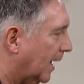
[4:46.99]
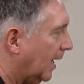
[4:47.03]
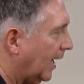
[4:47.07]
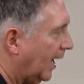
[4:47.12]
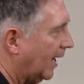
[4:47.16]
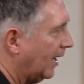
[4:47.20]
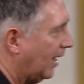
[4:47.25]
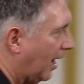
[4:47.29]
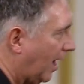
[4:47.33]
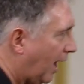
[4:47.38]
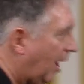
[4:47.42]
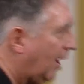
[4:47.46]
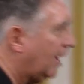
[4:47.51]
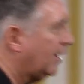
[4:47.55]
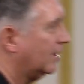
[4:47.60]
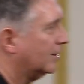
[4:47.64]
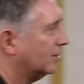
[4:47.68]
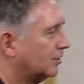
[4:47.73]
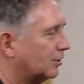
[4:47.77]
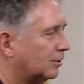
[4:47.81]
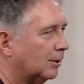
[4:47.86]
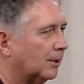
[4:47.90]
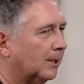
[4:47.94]
And
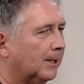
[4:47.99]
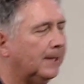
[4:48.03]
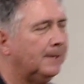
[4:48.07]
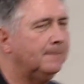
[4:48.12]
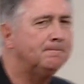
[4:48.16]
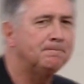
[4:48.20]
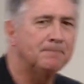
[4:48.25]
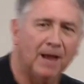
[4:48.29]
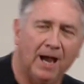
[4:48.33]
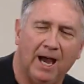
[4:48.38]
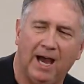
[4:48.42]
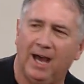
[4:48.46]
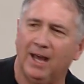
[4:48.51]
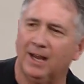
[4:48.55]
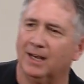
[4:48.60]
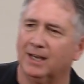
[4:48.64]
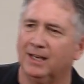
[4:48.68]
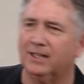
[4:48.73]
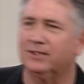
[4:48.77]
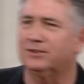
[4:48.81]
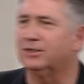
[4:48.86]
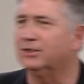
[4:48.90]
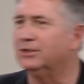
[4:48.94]
honestly, I
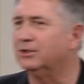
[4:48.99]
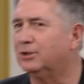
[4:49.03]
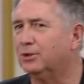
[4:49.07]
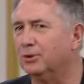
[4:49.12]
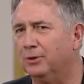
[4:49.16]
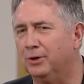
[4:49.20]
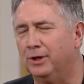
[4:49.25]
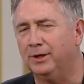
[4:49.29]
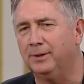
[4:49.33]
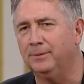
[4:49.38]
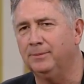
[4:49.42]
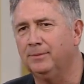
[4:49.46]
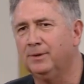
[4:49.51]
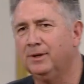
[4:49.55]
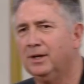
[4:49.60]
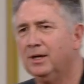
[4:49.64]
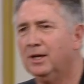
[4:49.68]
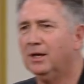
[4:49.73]
listened to him.